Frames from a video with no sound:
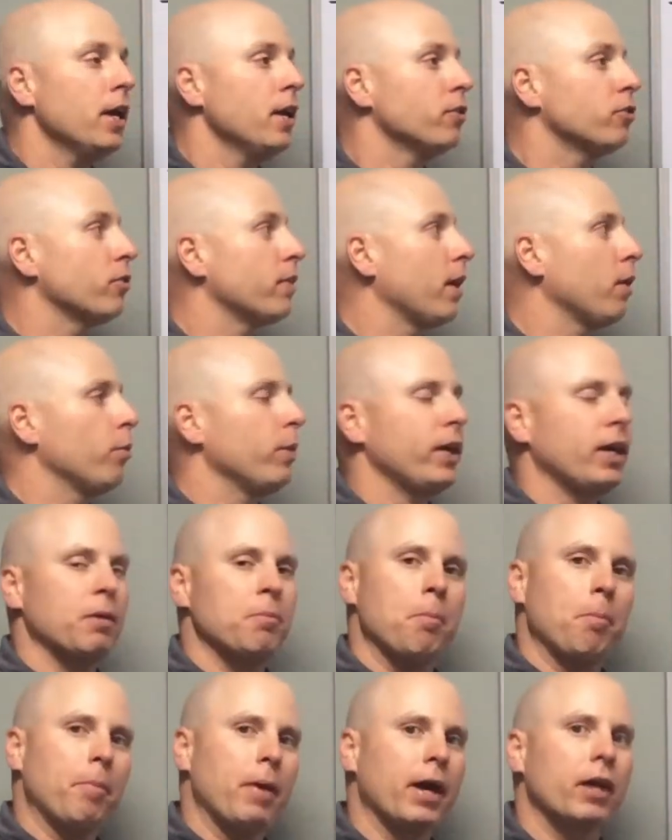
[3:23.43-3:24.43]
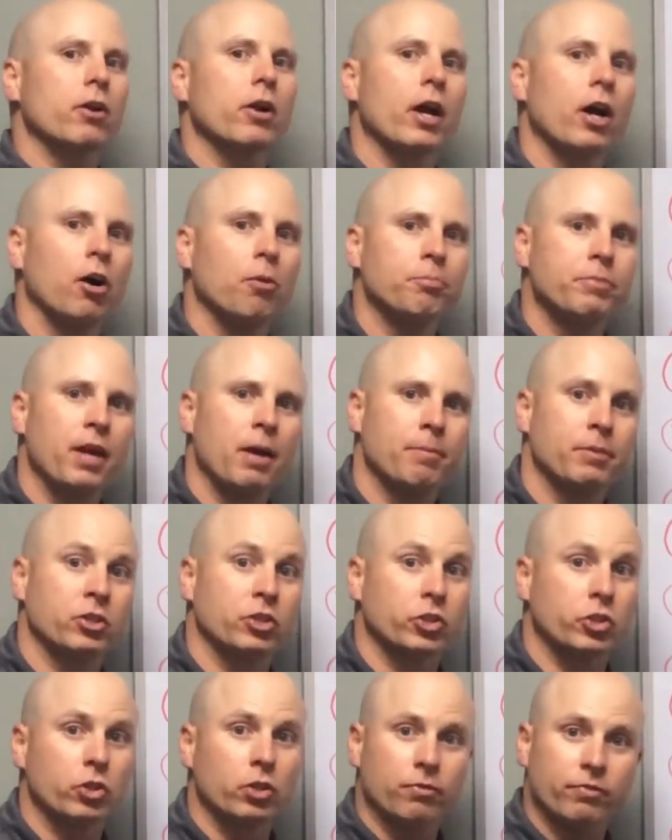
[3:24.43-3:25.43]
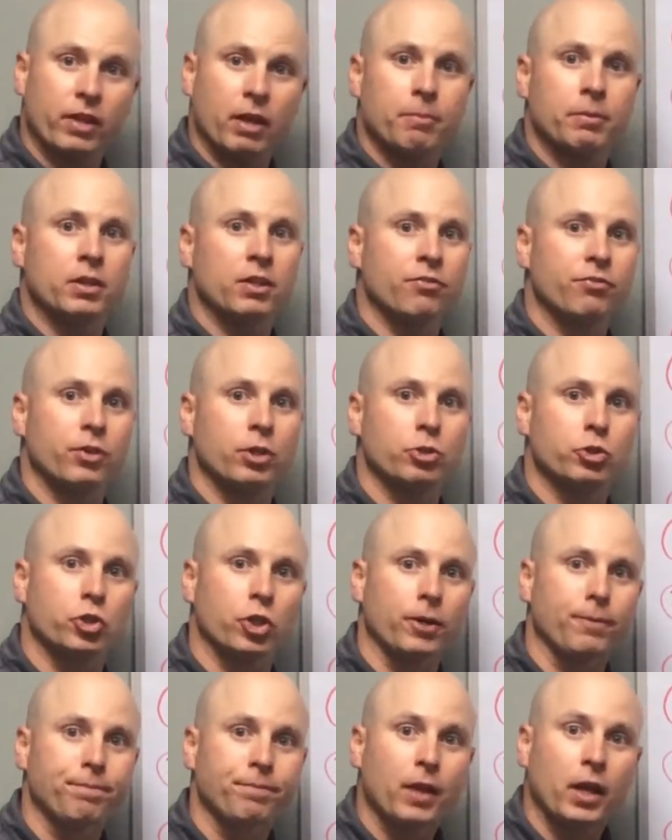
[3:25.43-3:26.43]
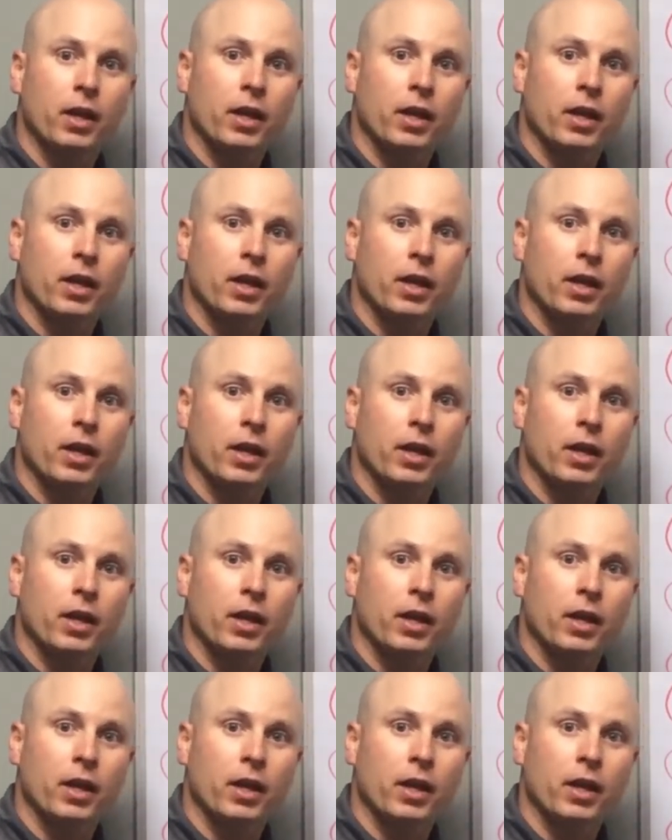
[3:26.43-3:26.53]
so that we can better help them and serve them in the future.